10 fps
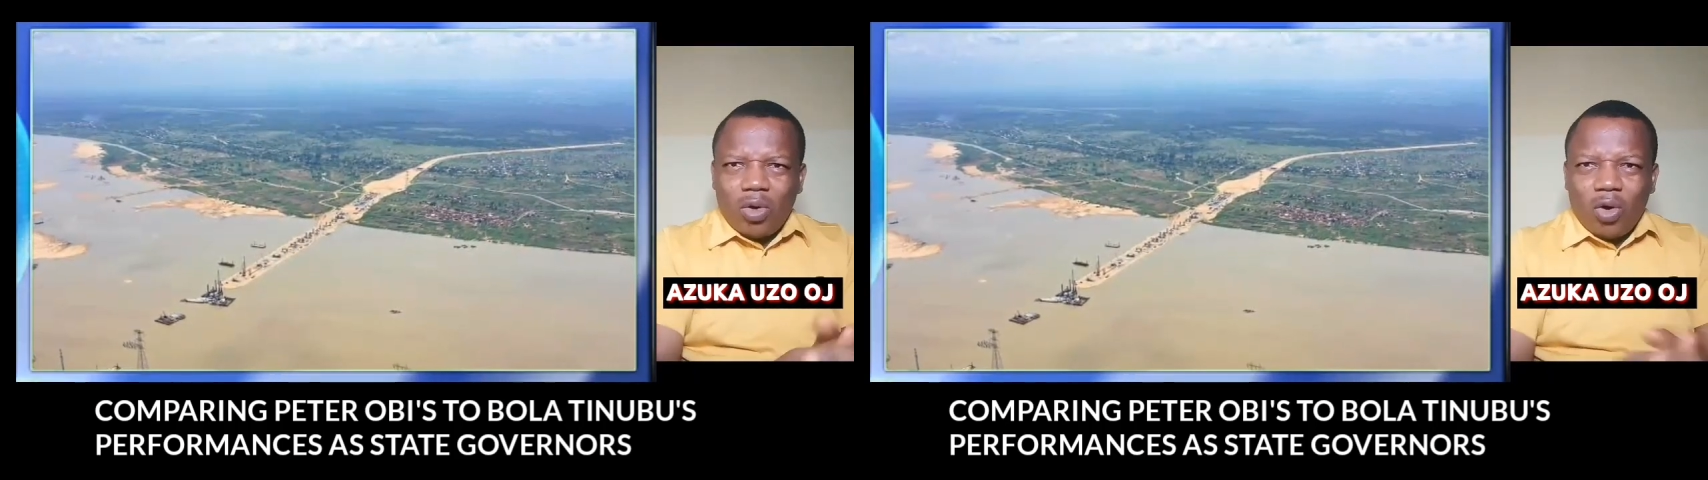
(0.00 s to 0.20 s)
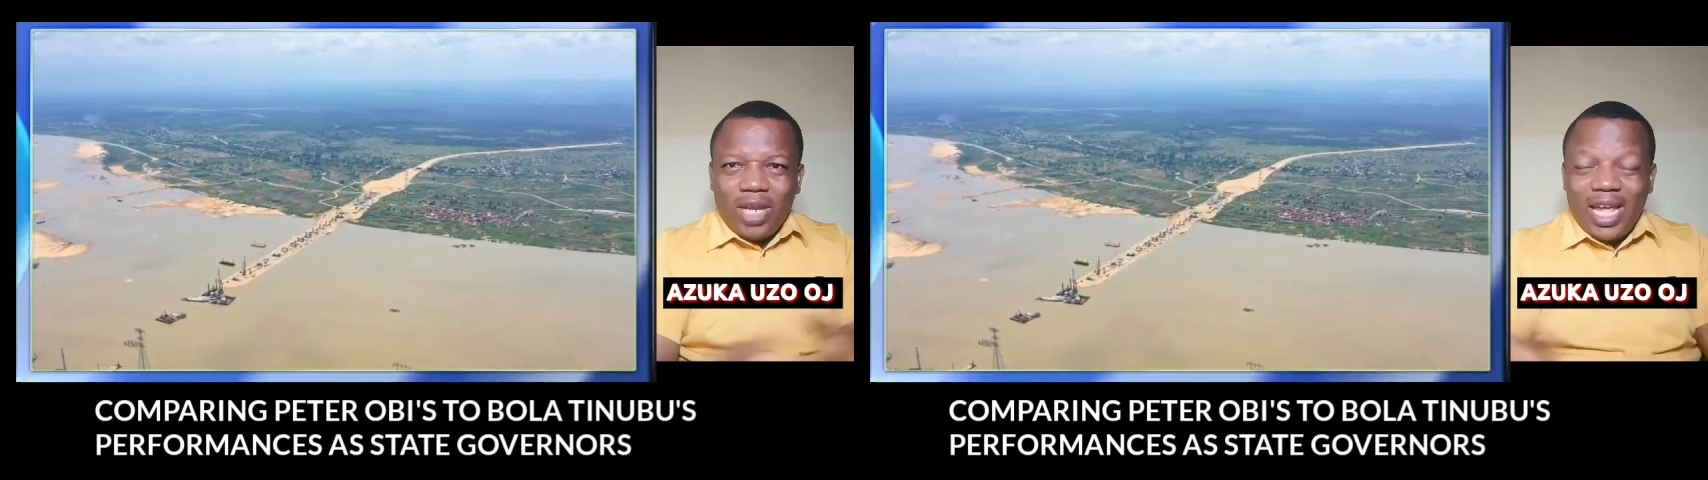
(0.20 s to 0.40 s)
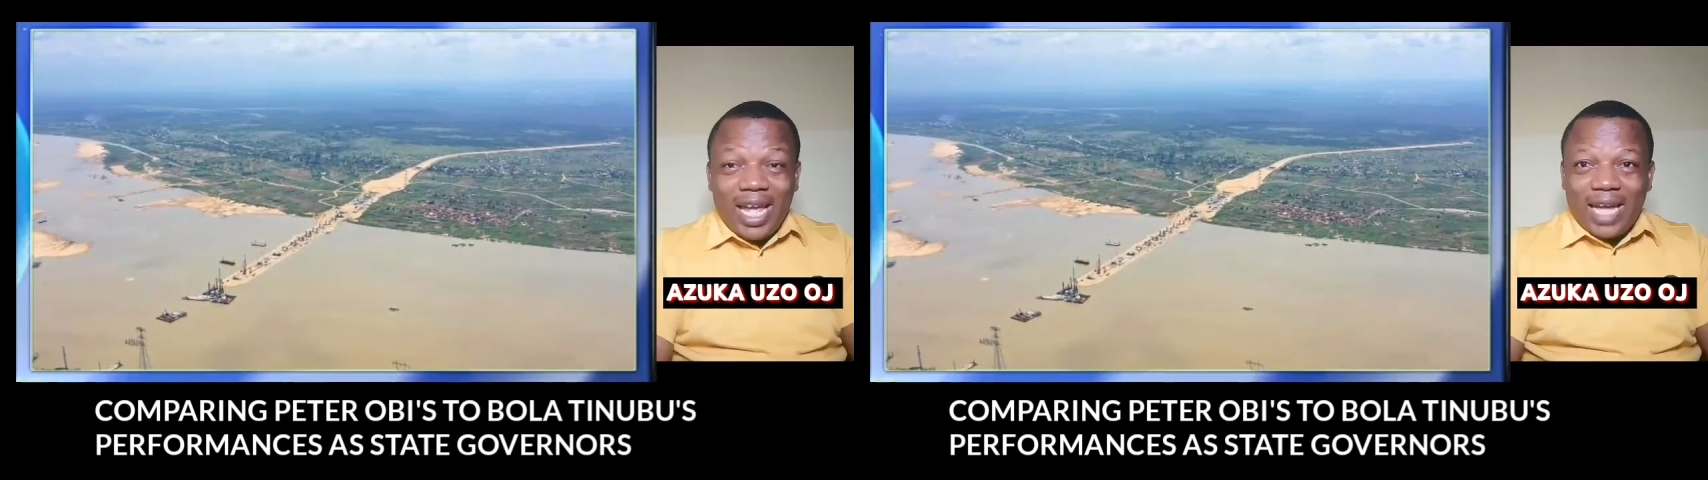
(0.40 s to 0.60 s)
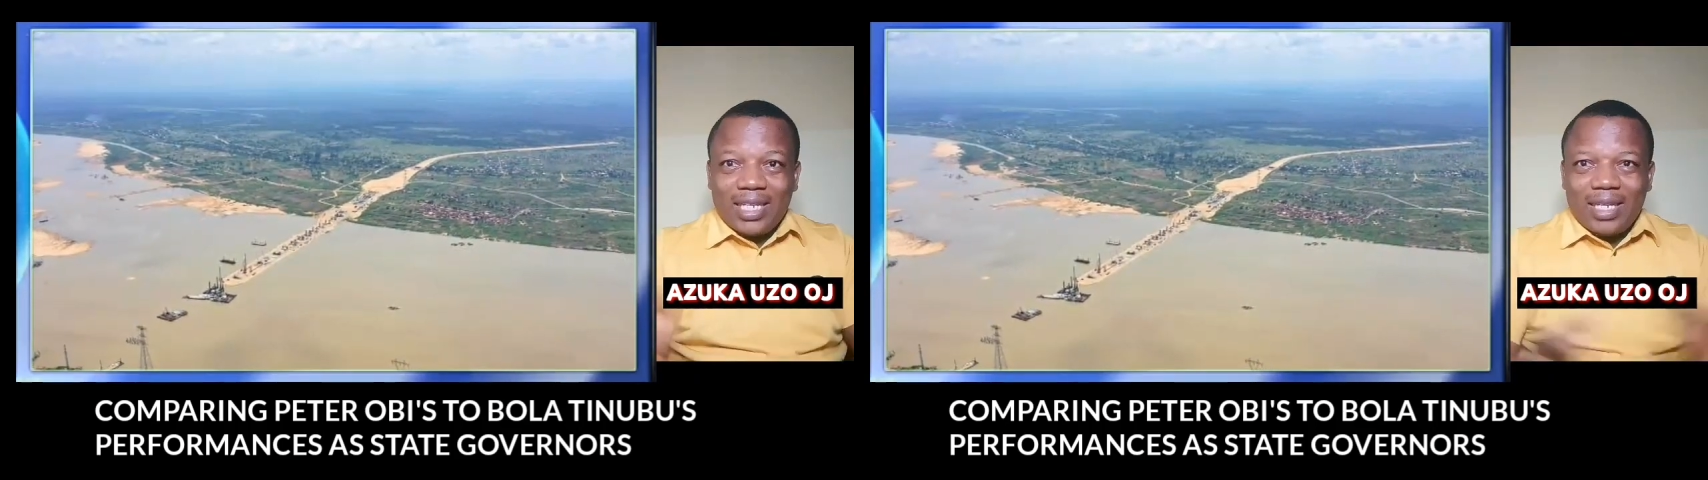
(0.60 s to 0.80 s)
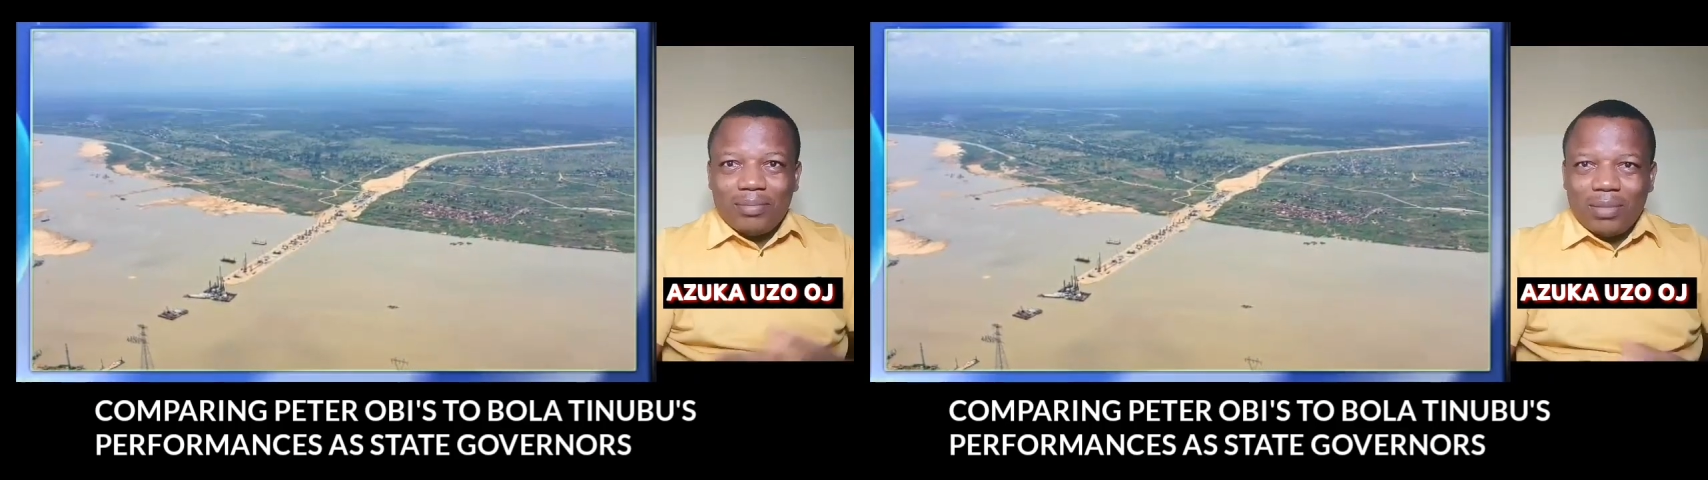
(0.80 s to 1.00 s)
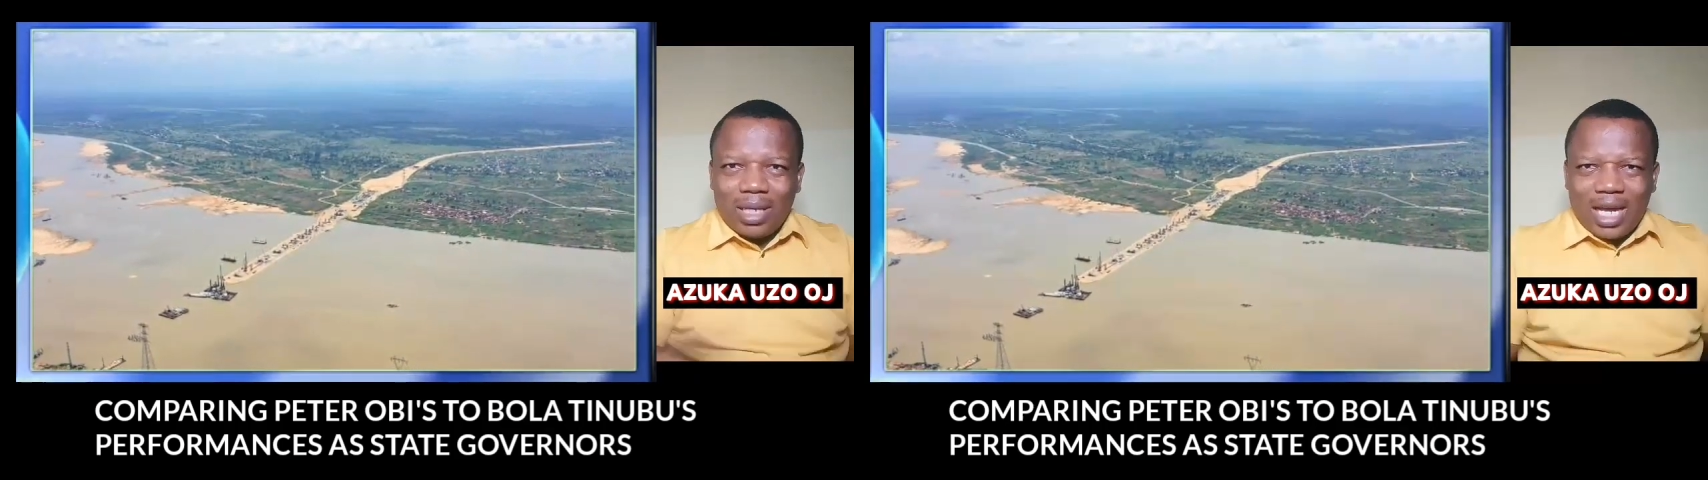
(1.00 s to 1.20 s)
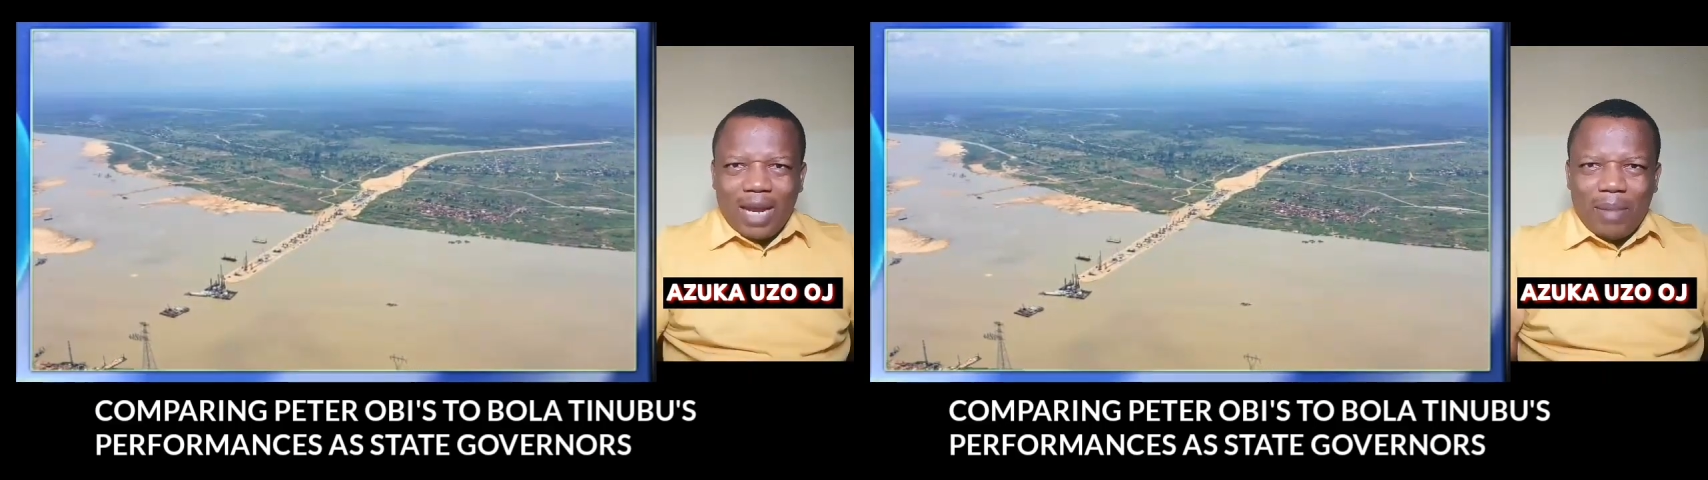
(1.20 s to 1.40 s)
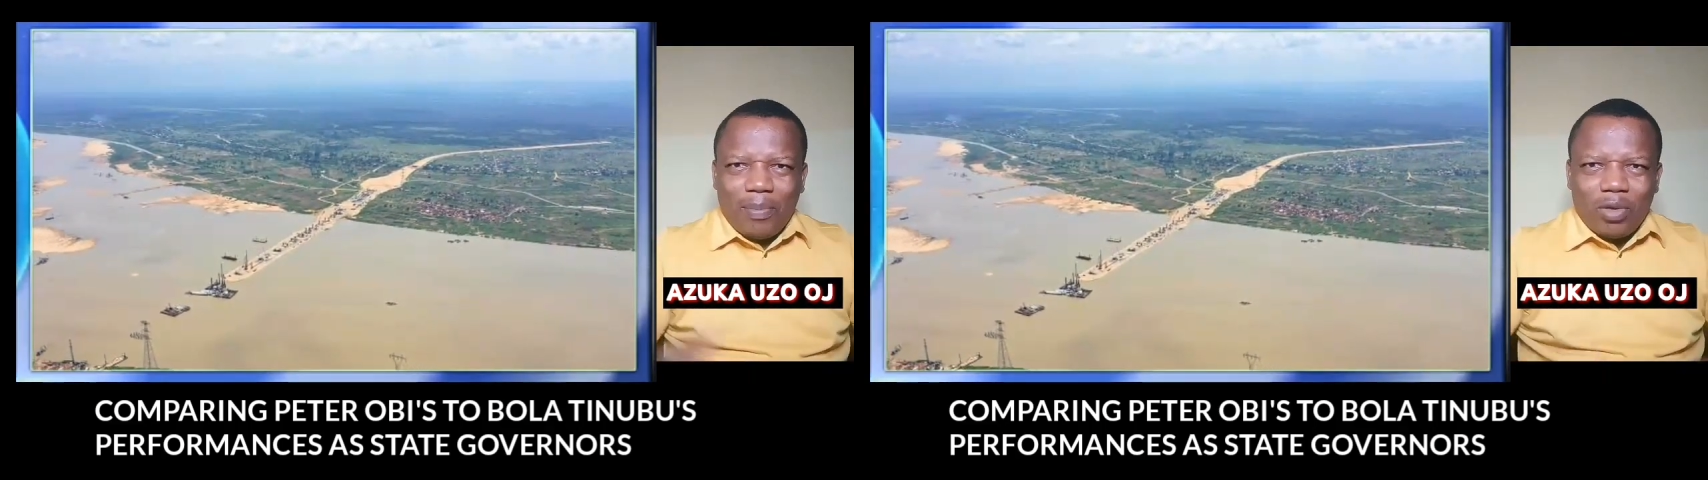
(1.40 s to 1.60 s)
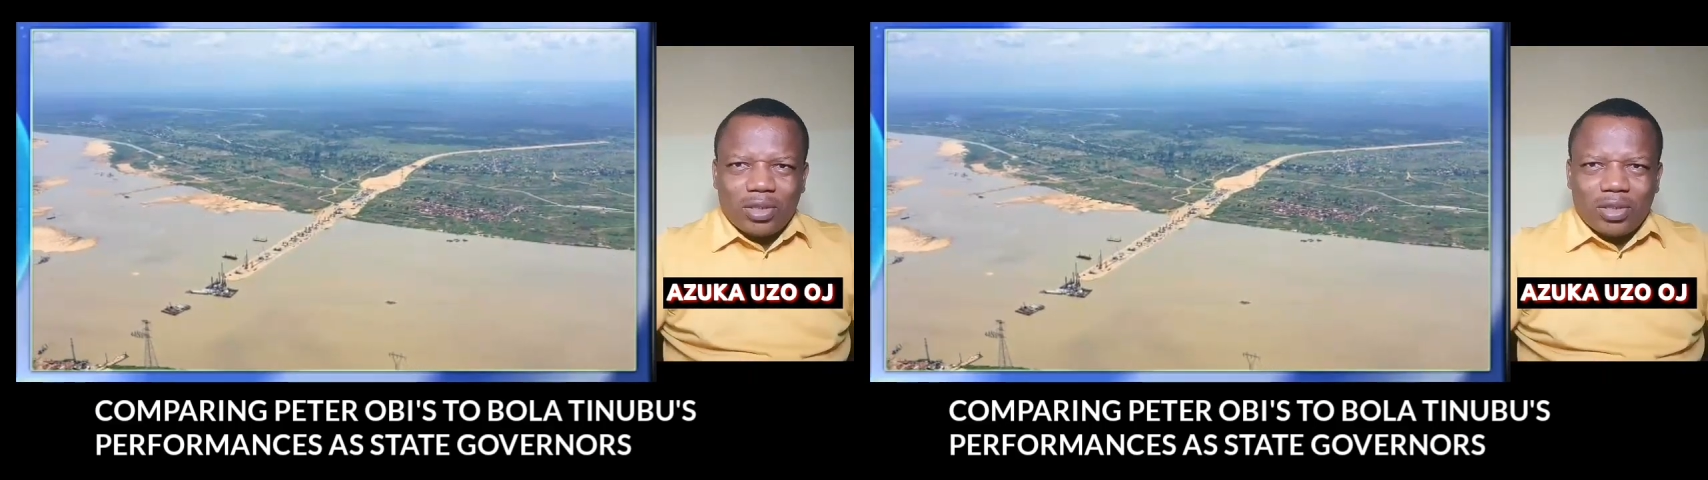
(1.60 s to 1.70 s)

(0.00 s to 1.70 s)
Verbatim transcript: Onne and um, Calabar